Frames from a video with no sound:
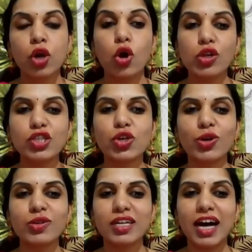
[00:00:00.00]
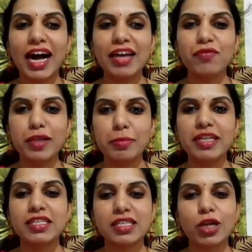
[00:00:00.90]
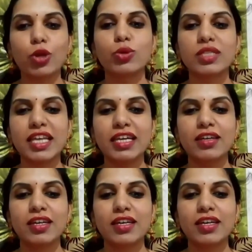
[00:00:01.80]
Also, I will be disclosing